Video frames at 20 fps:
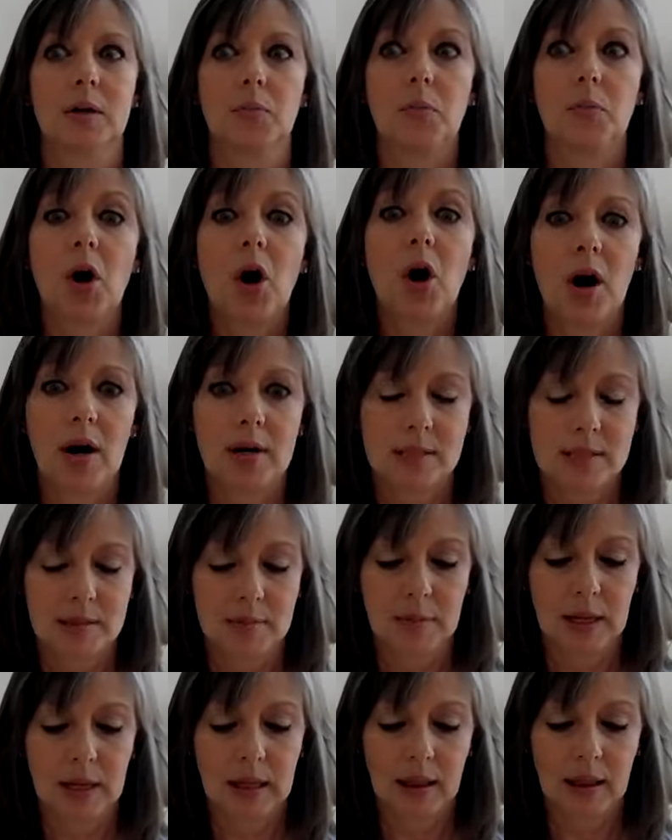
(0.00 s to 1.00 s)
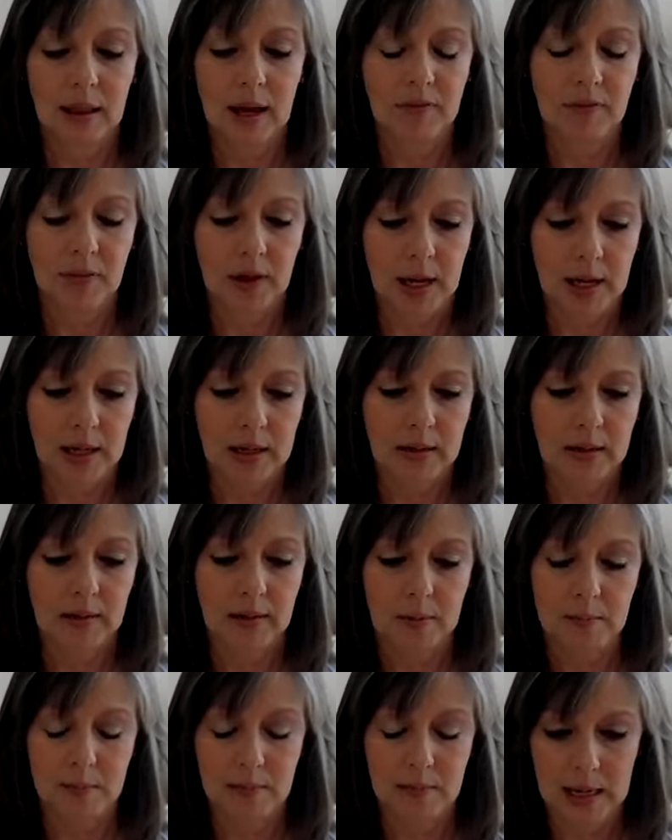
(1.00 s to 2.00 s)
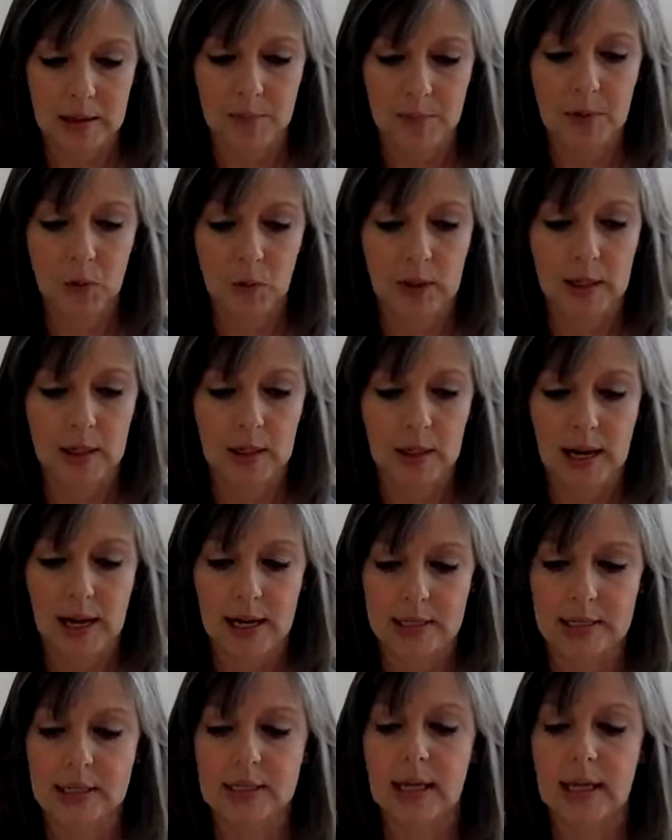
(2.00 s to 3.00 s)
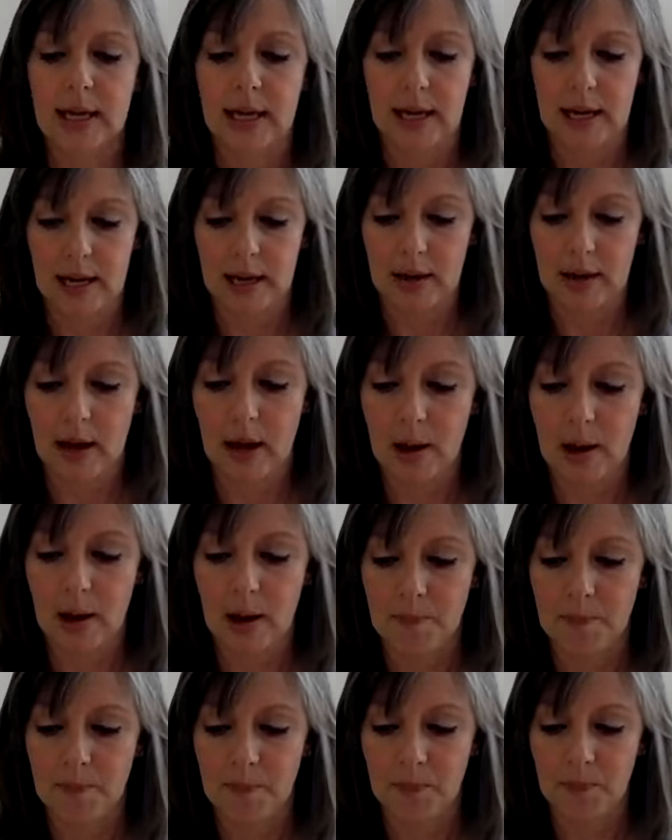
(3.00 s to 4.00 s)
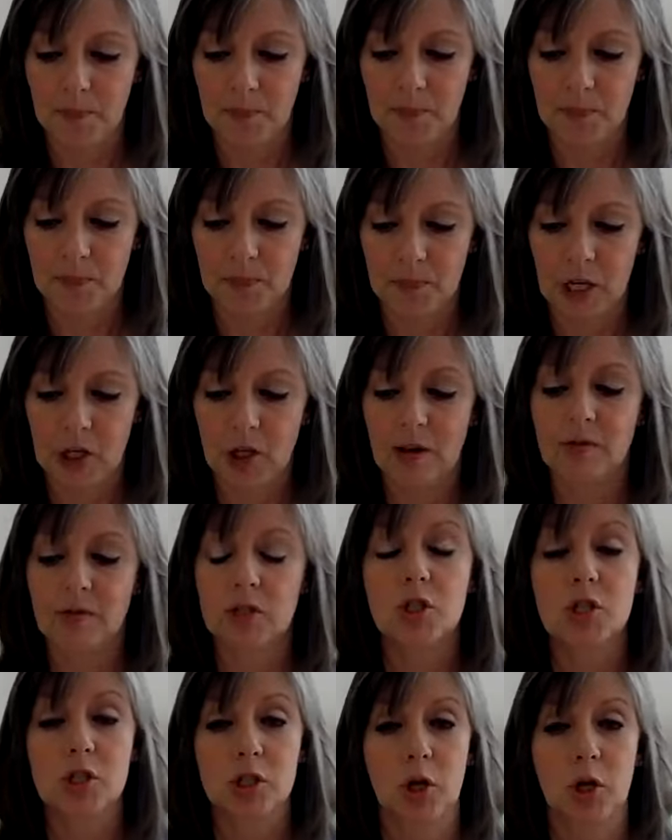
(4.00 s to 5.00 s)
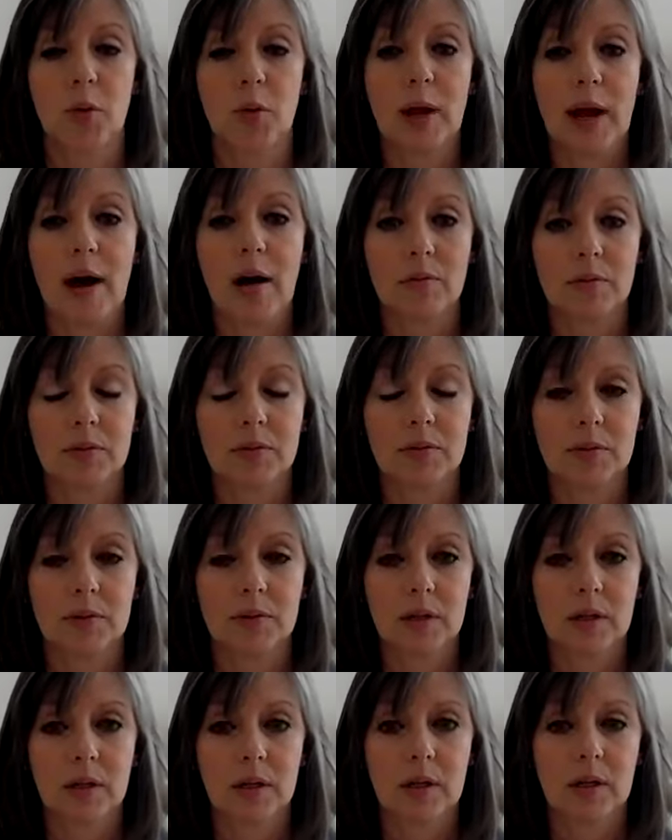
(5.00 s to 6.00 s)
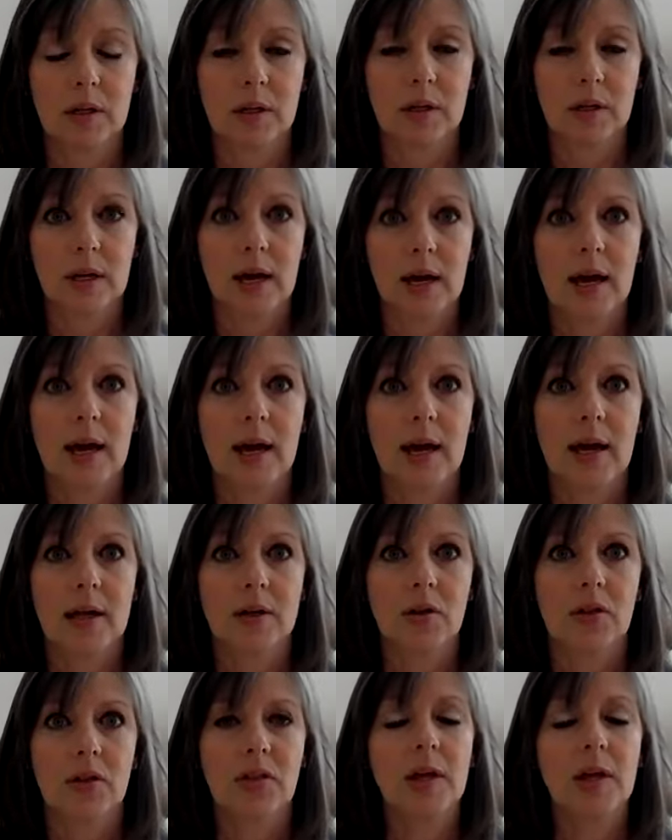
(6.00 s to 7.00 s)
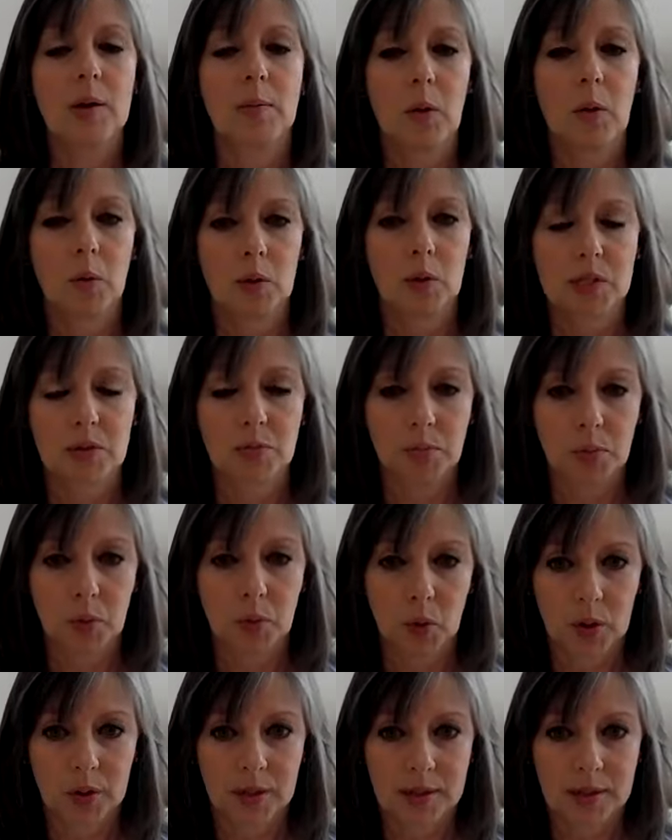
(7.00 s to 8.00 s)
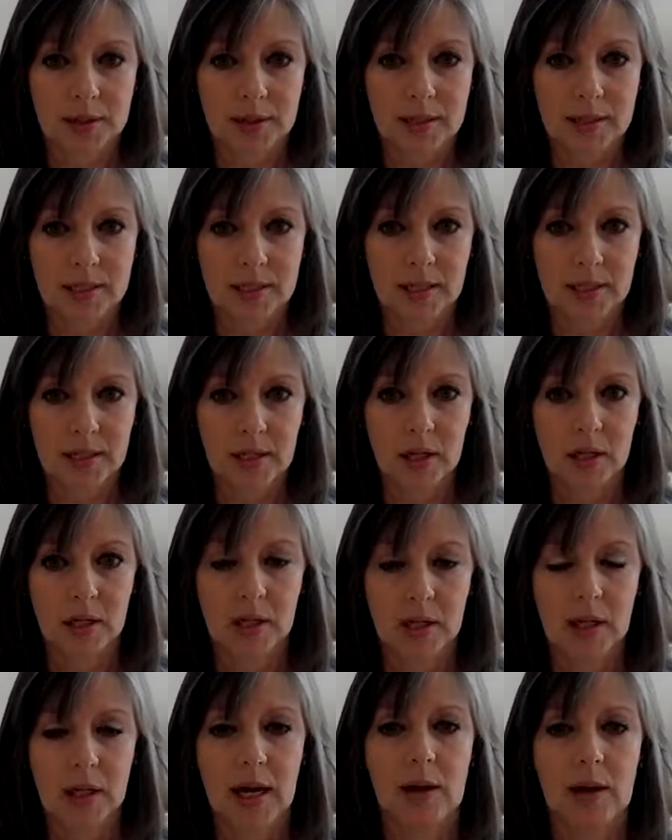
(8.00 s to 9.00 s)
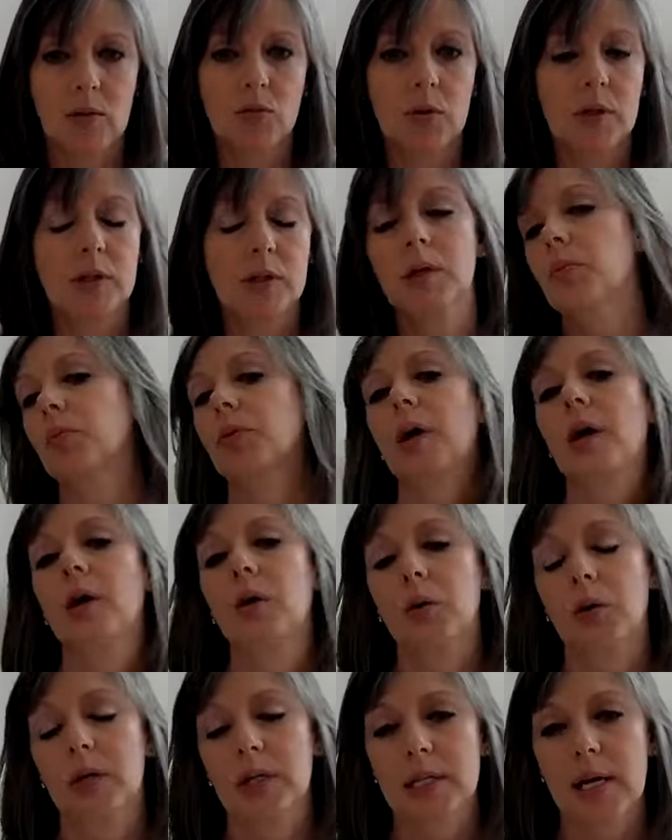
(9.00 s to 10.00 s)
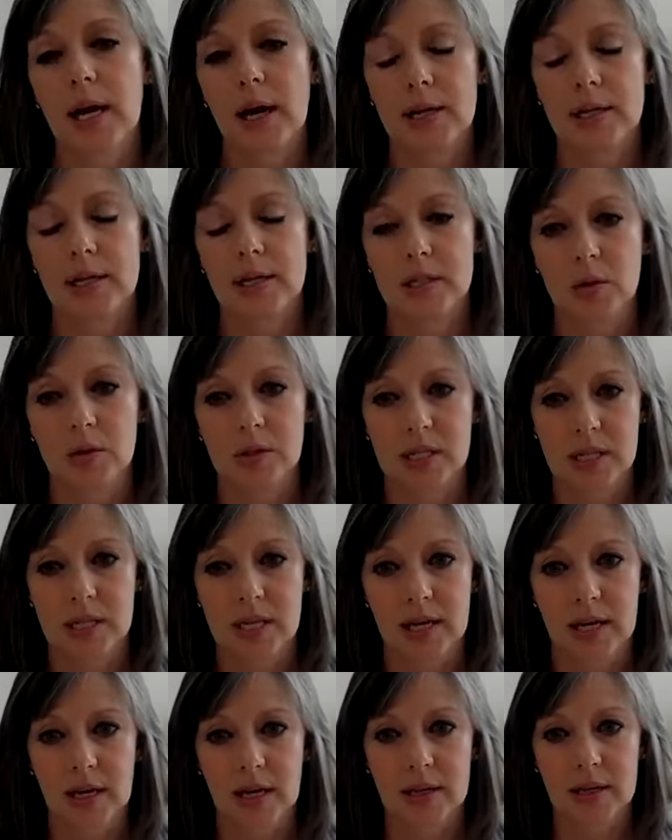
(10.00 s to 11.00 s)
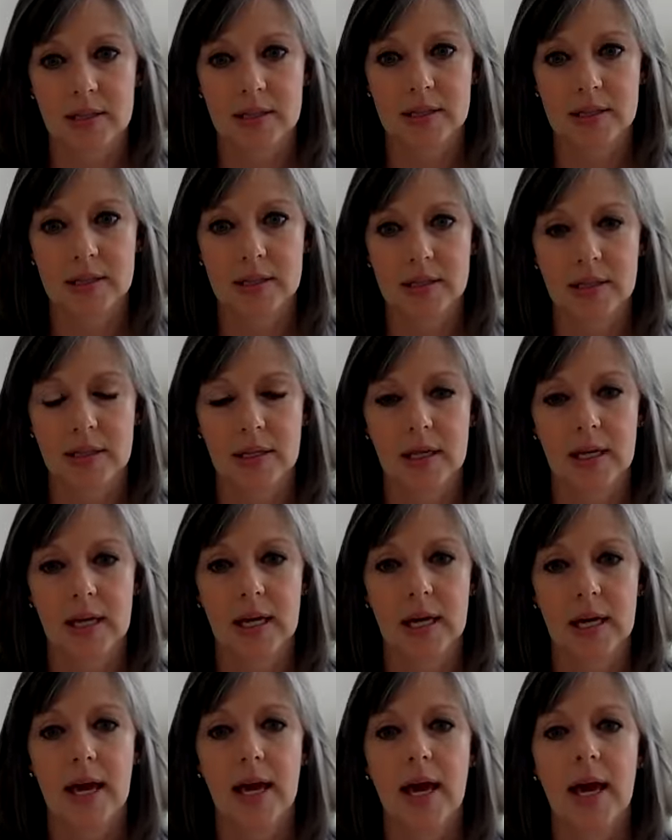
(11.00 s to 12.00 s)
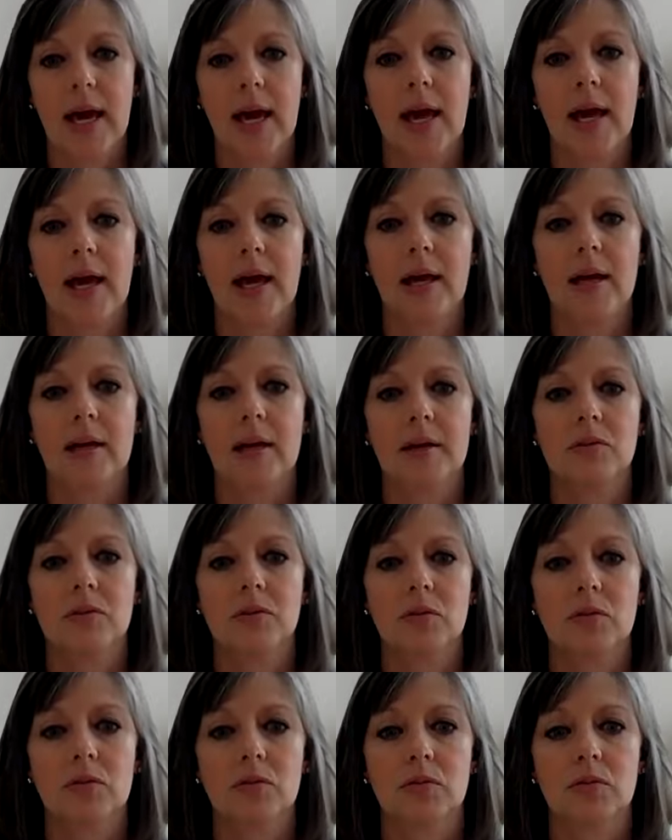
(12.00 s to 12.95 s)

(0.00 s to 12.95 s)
pause in my life that made me realize, like, you have to slow down and think about what's important and really prioritize those things, and